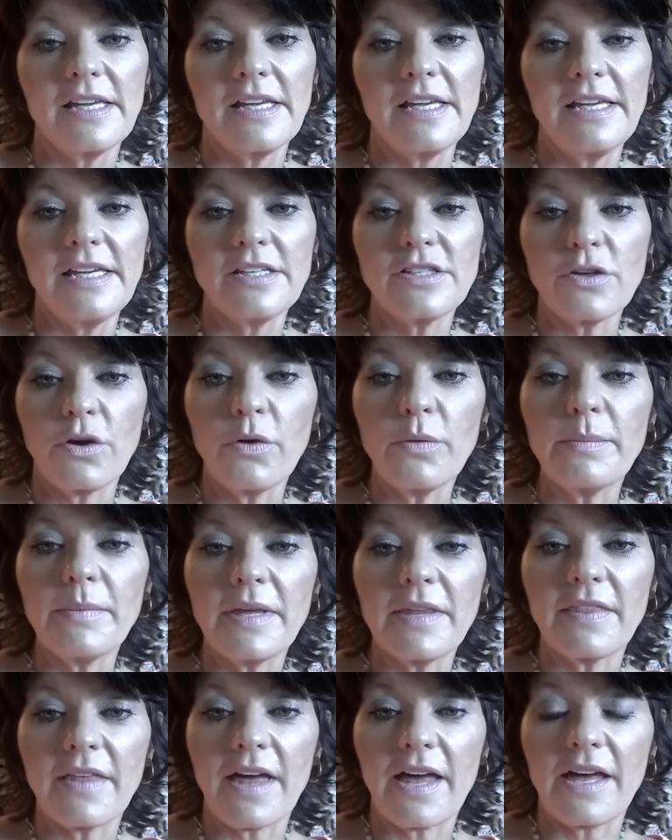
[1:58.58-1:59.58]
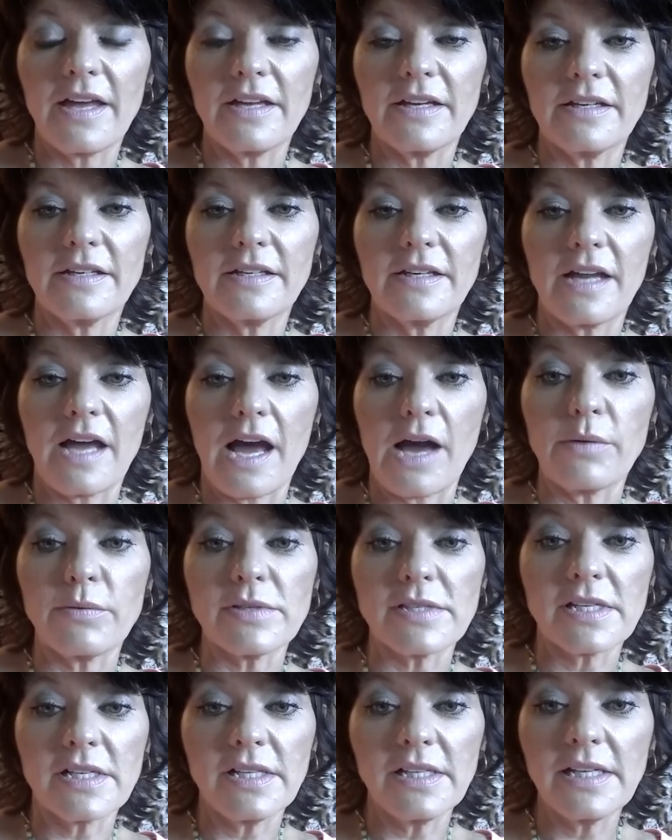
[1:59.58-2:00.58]
He told me that I
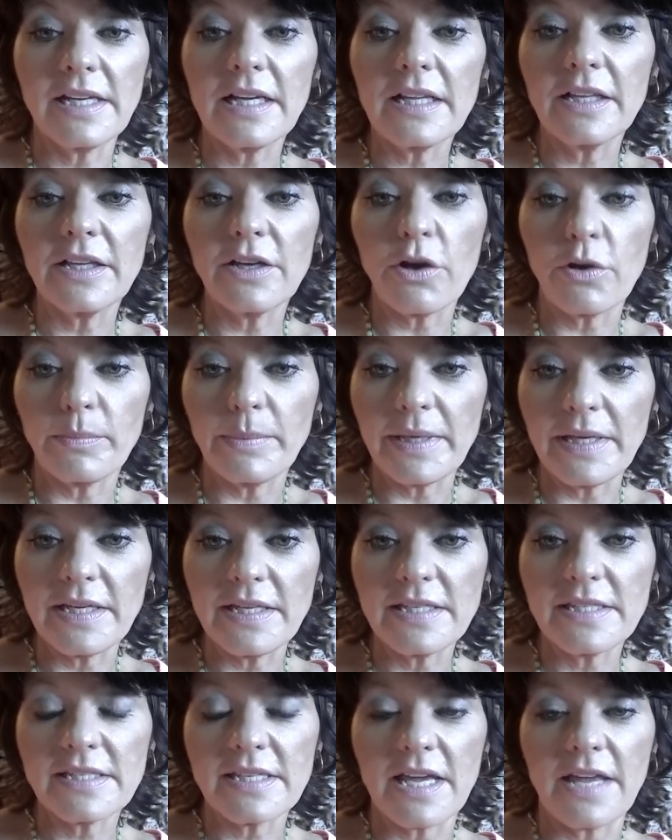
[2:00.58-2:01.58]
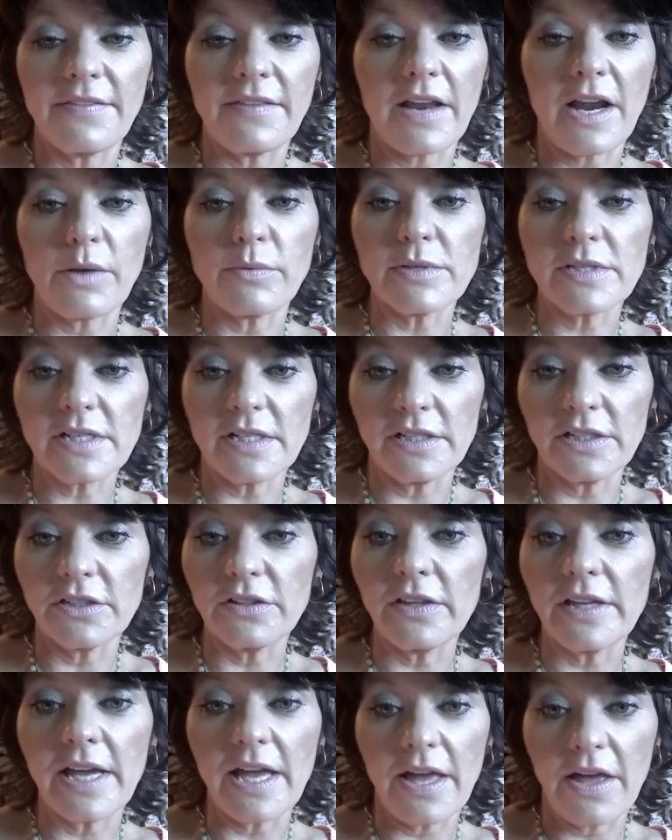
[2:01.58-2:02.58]
was clinically obese and that I was
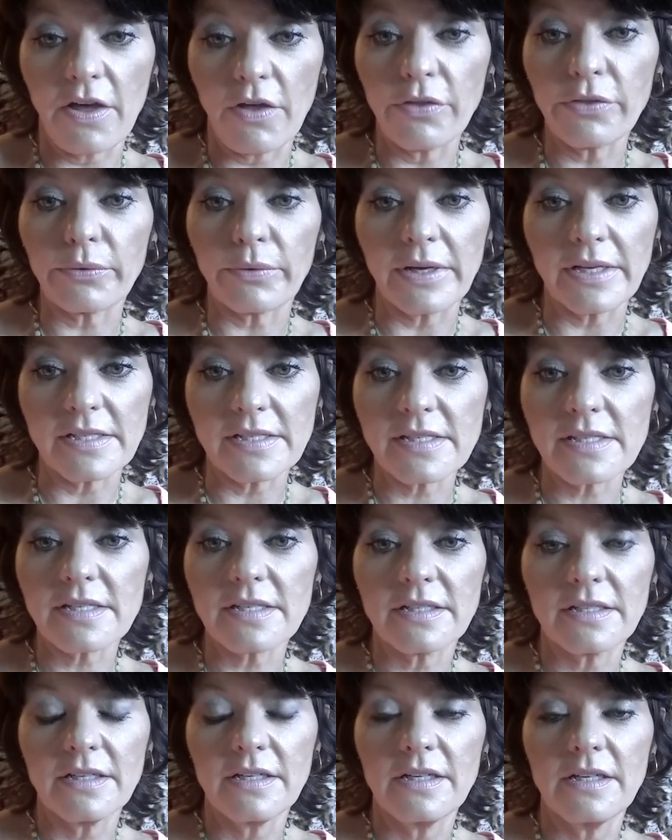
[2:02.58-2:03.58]
clearly a health risk.